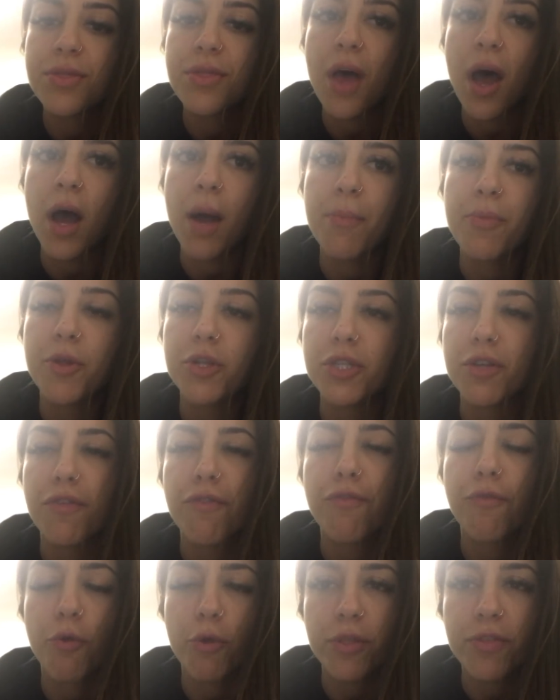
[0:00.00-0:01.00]
Um, there's a
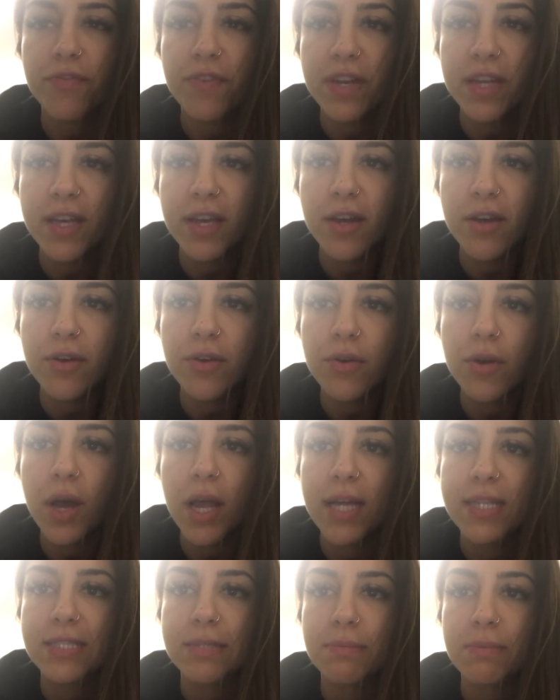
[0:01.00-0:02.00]
fourth video.
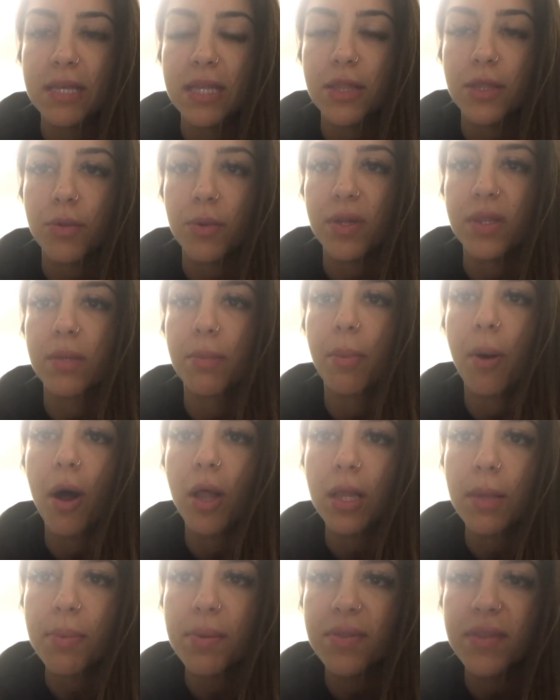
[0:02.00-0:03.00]
It's me throwing the
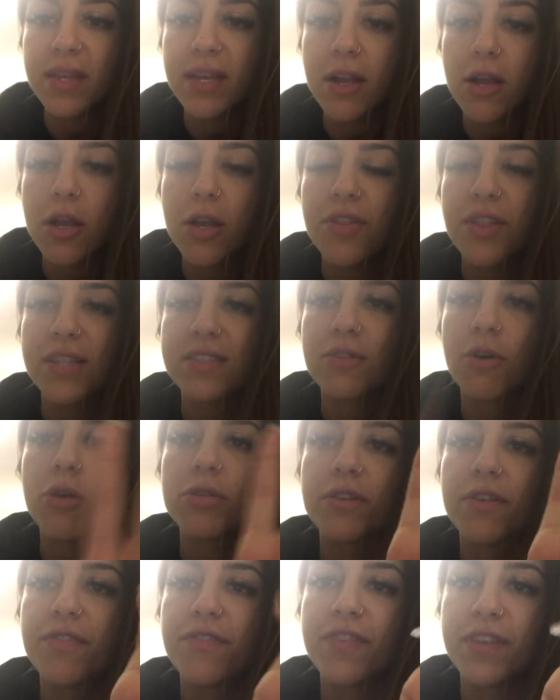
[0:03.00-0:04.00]
ball up in the air. That's
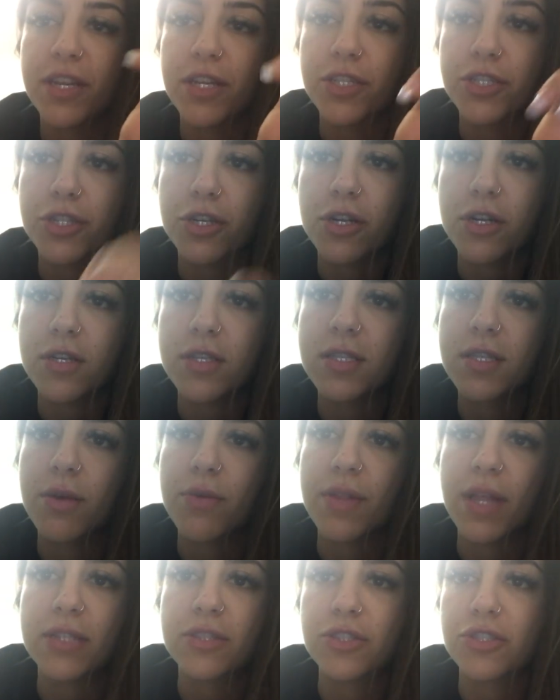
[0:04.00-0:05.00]
called a finisher. So
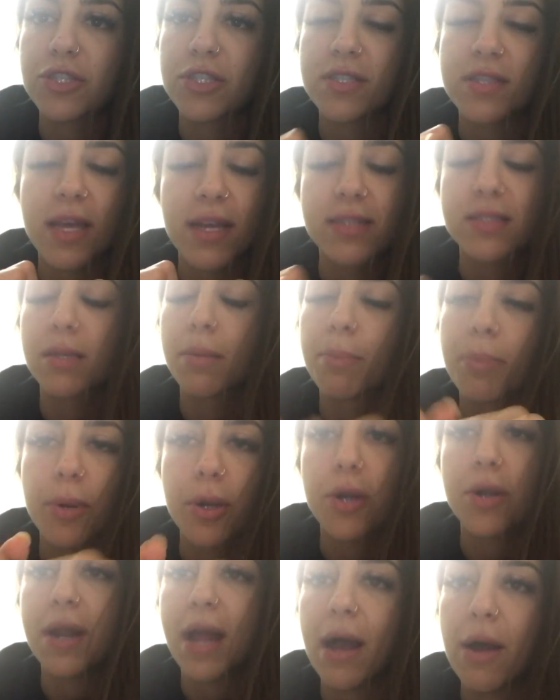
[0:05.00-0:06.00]
that's just like to
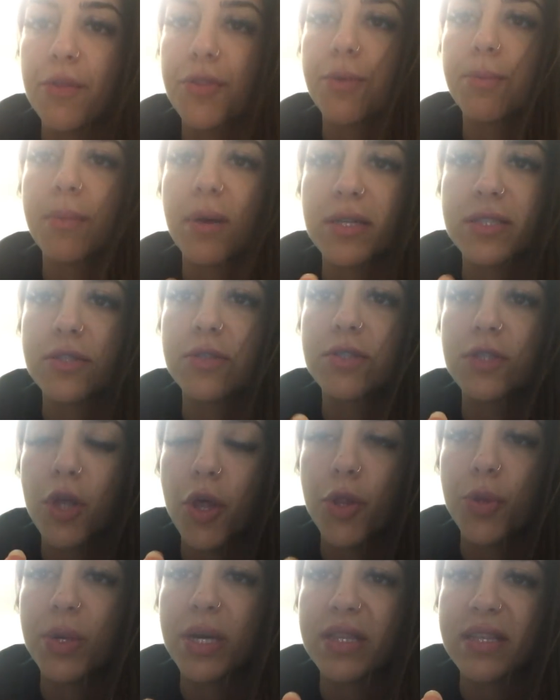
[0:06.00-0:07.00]
burn out the muscles
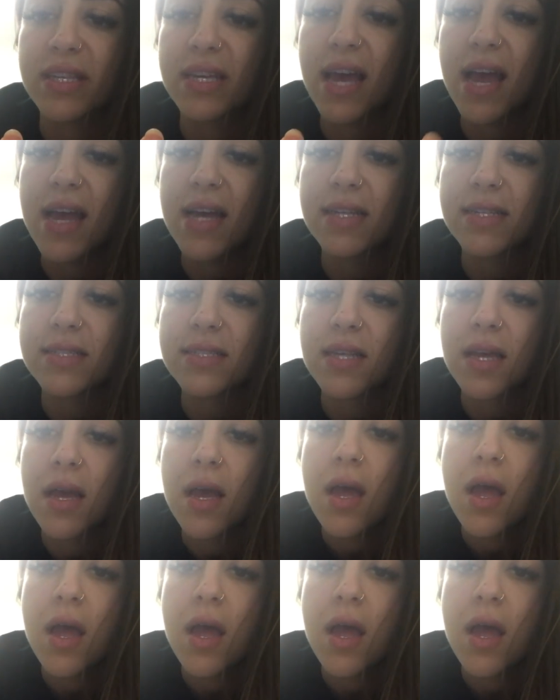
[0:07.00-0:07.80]
all the way at the end.